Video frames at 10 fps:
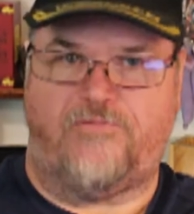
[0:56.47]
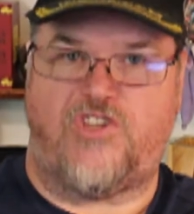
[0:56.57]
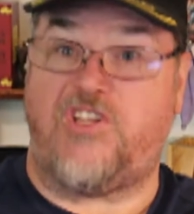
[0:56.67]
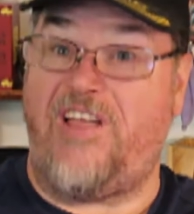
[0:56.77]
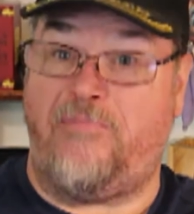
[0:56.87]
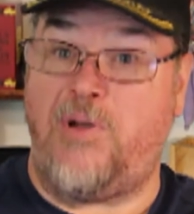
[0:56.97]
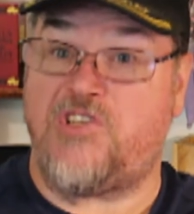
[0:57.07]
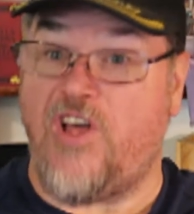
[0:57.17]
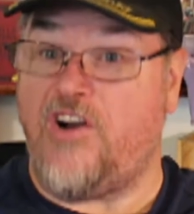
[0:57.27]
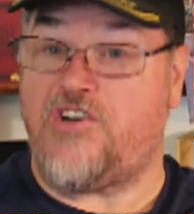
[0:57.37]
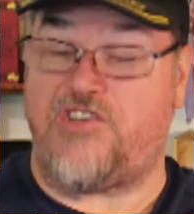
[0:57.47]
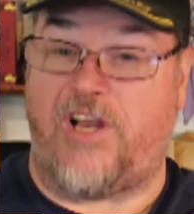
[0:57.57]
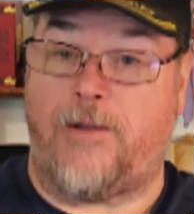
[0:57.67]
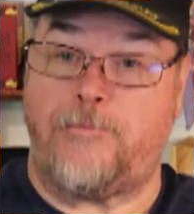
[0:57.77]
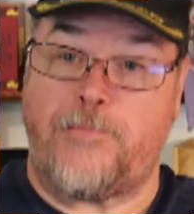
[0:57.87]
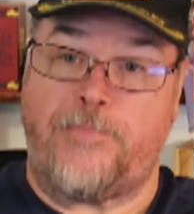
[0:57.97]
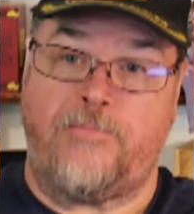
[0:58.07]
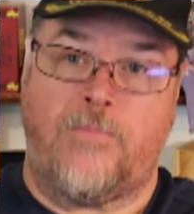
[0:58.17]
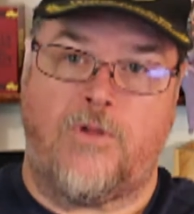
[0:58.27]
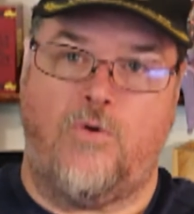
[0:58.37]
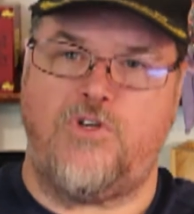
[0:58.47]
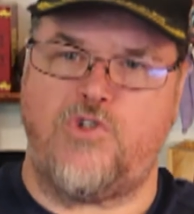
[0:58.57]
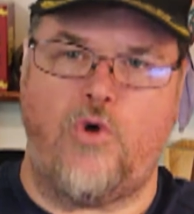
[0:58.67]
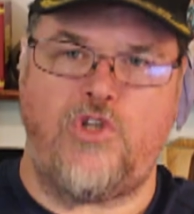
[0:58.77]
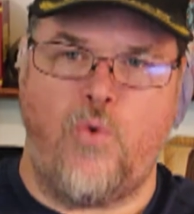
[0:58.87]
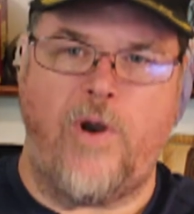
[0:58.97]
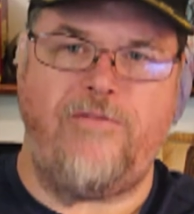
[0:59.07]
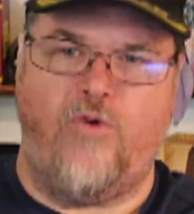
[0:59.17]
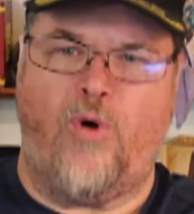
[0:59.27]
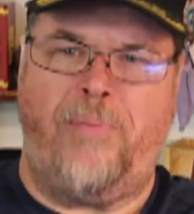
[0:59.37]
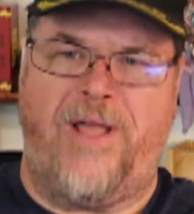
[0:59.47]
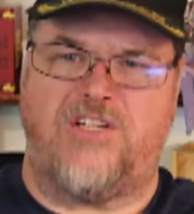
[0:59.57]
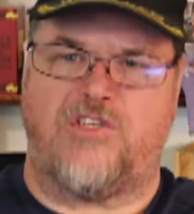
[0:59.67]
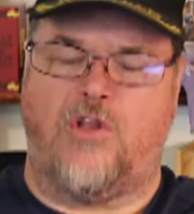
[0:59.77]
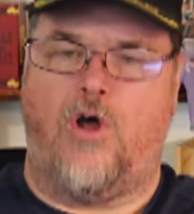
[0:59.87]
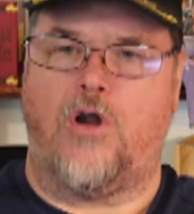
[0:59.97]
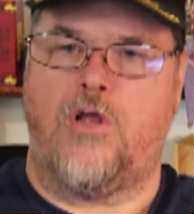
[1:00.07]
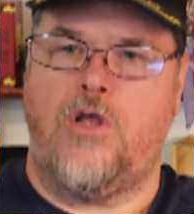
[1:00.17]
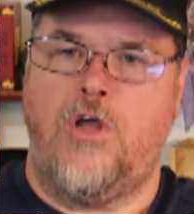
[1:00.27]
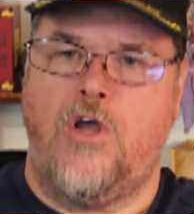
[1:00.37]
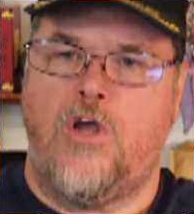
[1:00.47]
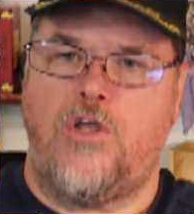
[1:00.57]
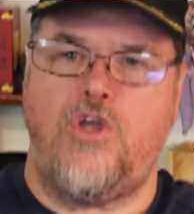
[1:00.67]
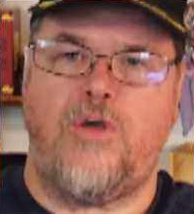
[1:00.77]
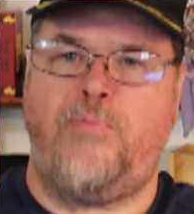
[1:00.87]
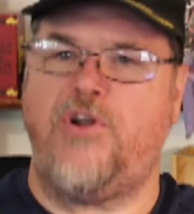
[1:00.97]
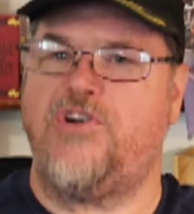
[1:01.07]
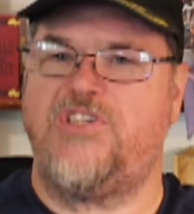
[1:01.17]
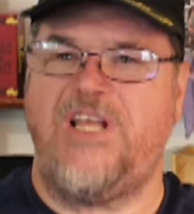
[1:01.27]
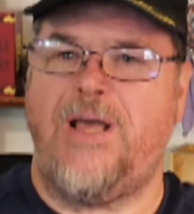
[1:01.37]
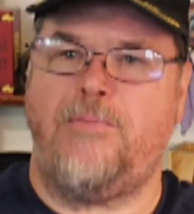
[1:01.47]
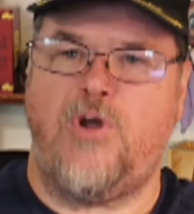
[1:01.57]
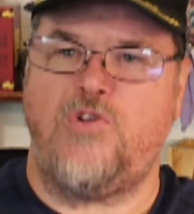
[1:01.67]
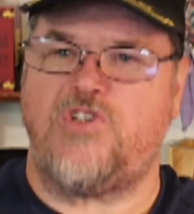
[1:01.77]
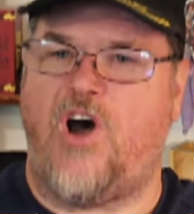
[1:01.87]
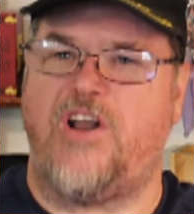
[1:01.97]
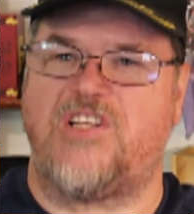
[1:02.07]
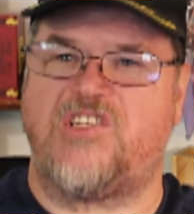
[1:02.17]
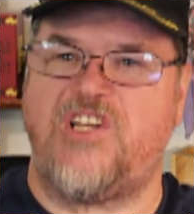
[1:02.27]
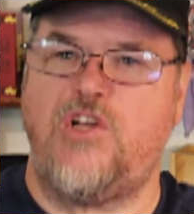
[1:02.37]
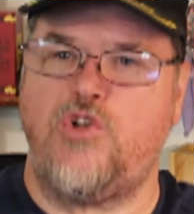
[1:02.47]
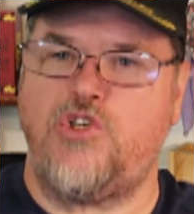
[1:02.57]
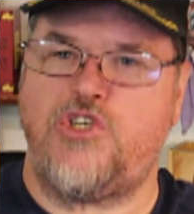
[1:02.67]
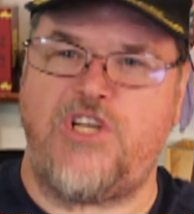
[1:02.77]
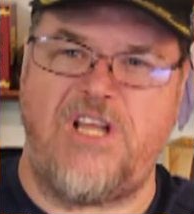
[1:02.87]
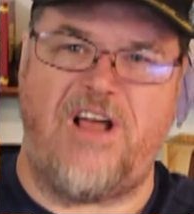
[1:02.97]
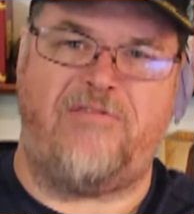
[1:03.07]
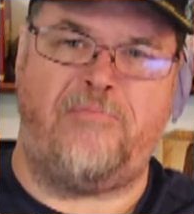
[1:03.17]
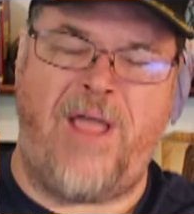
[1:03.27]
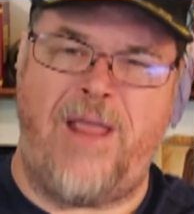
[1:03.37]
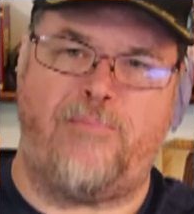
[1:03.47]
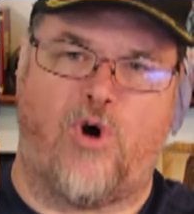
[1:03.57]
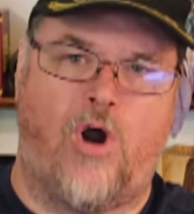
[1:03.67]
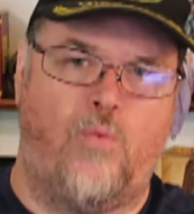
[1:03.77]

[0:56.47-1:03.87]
Slave Pits at Undercity, which is only 24 pages long. You could put your DM notes on a single sheet of paper